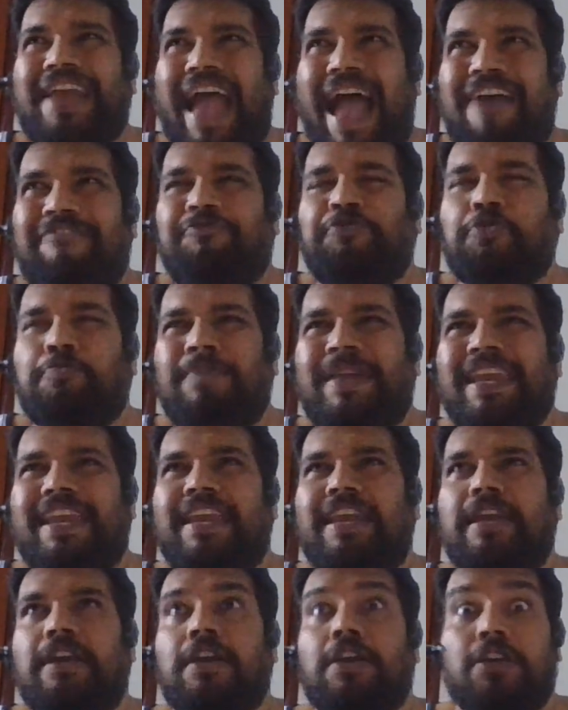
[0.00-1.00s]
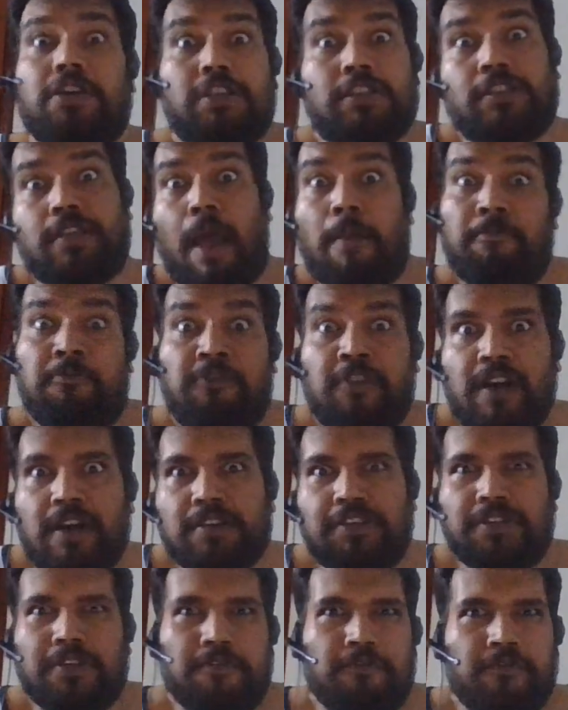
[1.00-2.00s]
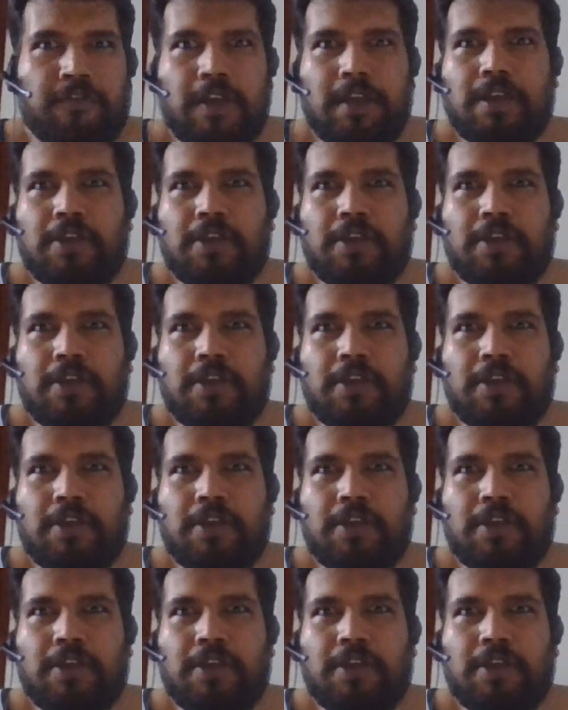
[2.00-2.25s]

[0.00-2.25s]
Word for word: have to be subversive